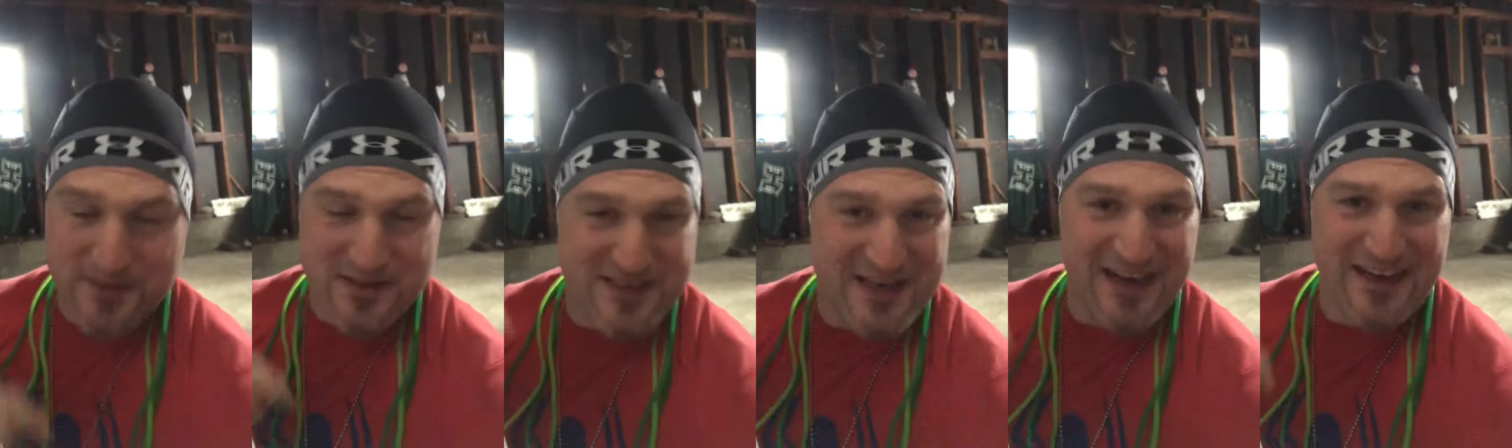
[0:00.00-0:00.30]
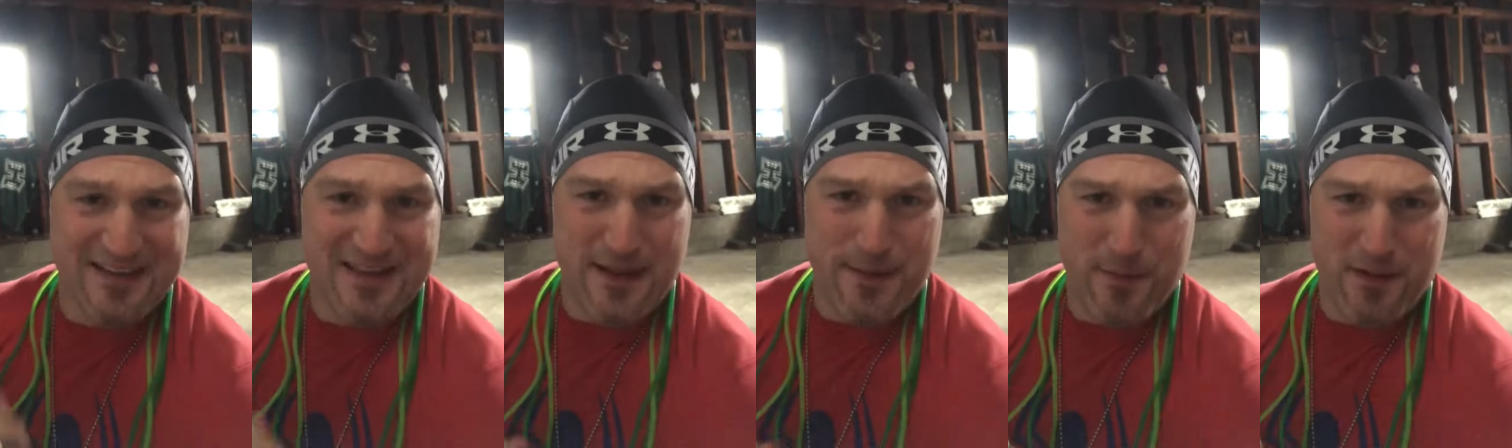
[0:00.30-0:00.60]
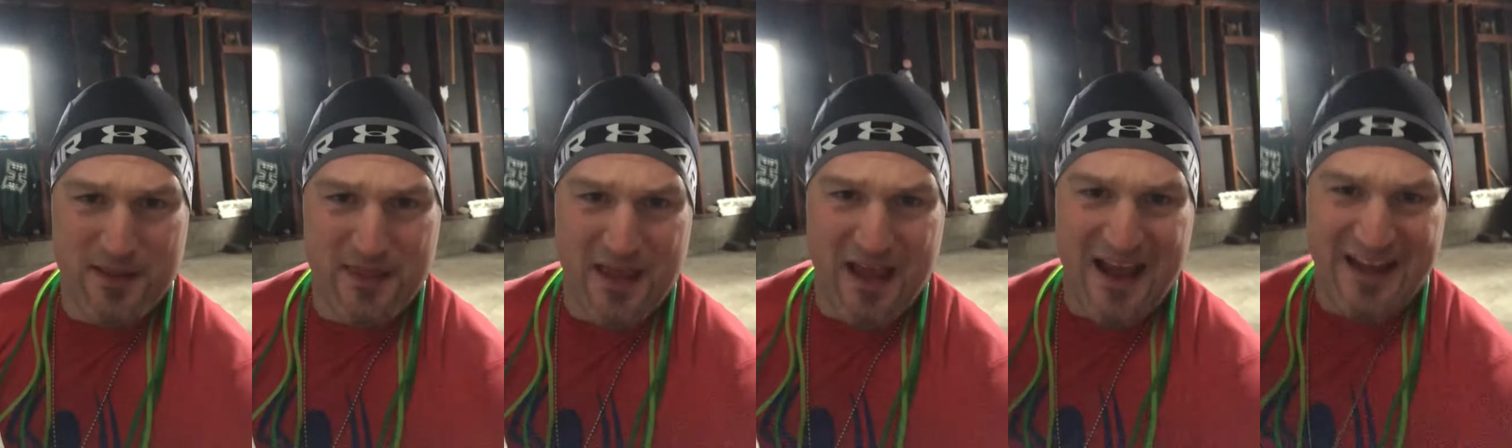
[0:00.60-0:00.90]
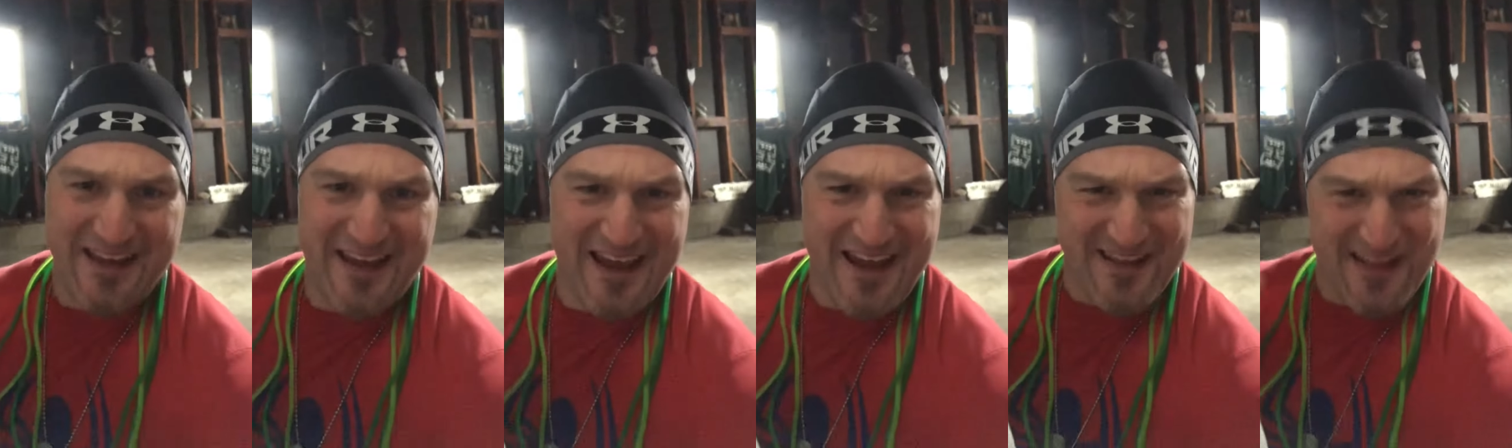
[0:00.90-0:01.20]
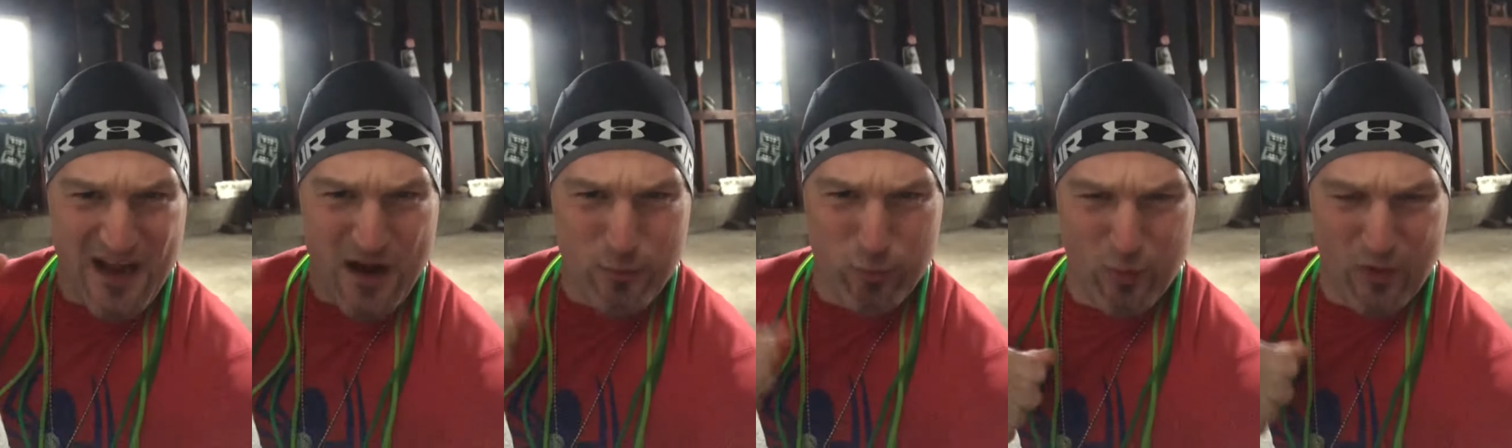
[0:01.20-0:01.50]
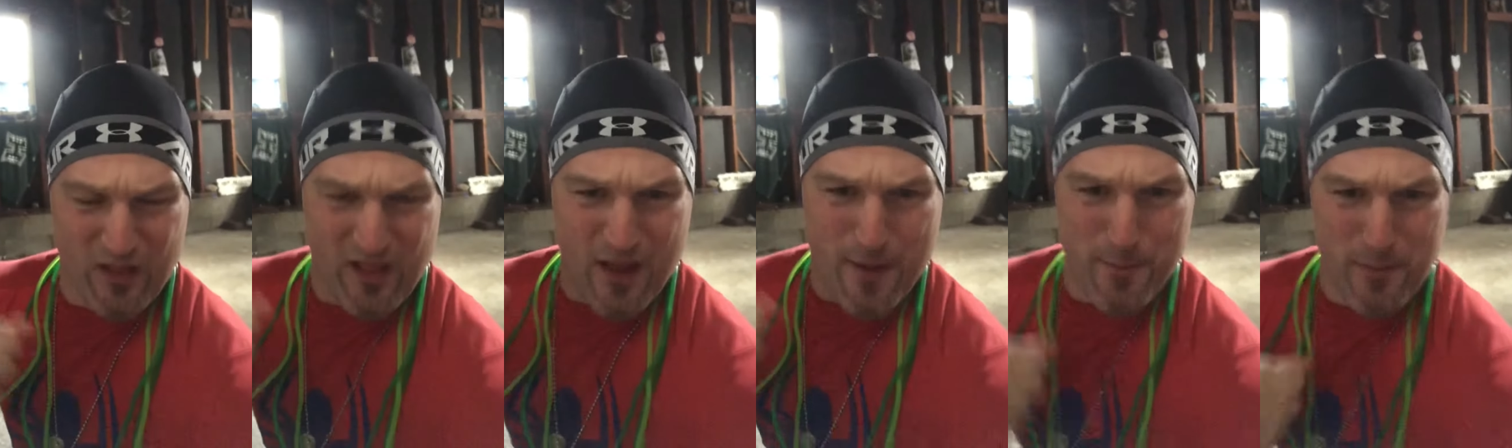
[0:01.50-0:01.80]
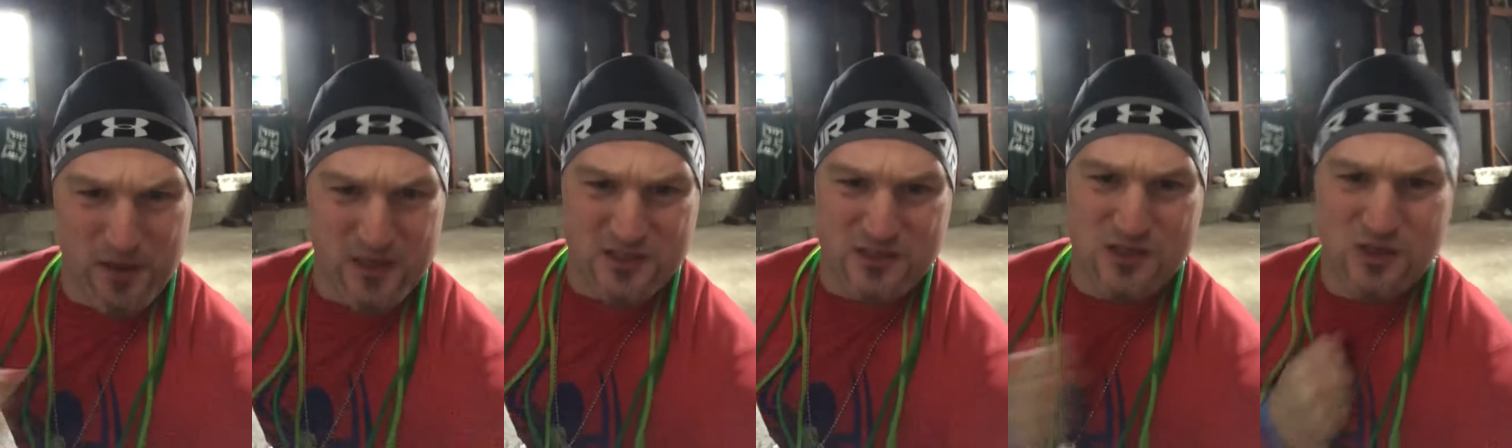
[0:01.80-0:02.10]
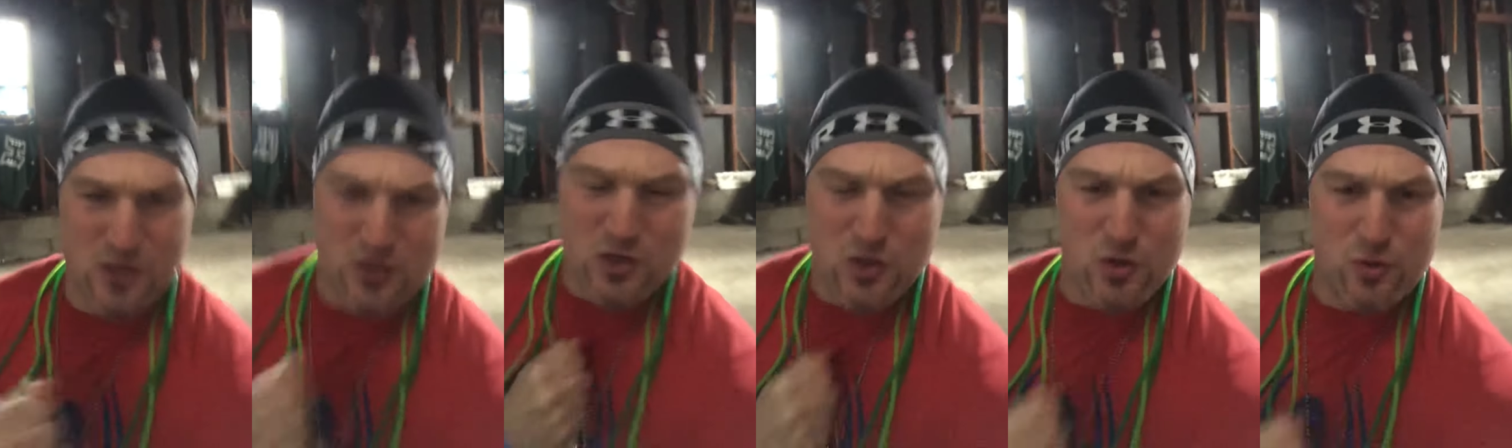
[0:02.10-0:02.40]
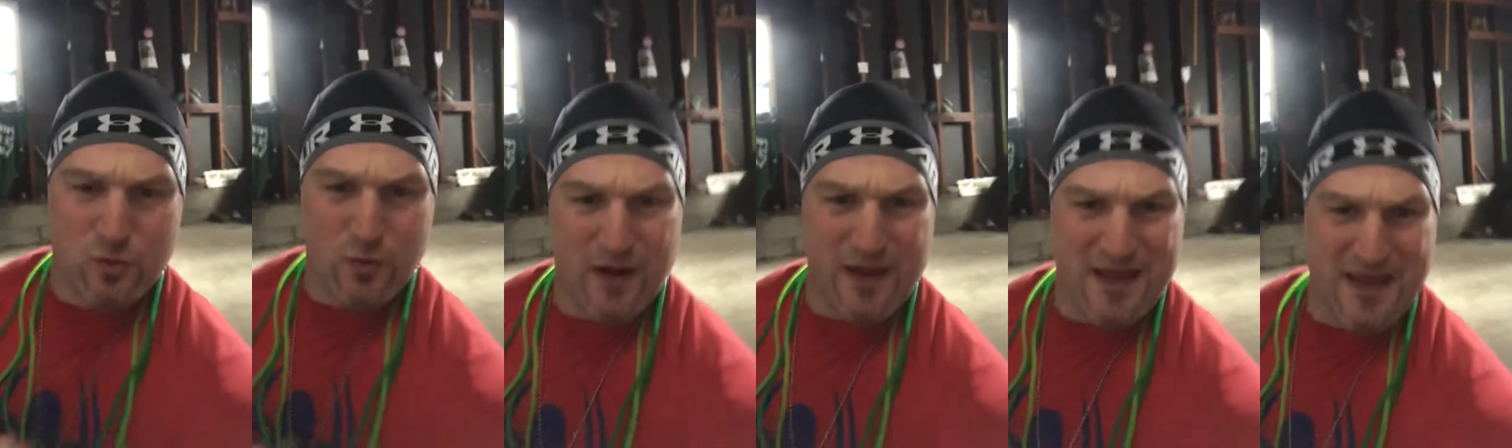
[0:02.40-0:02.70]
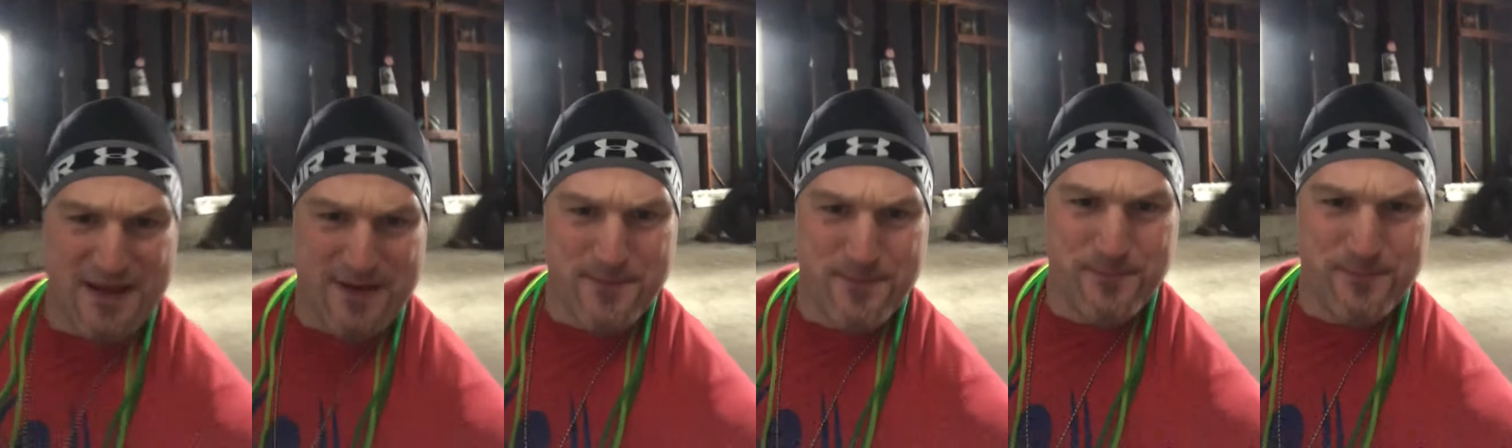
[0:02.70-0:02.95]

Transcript: Take it day by day. I can, I will, I must. Right here.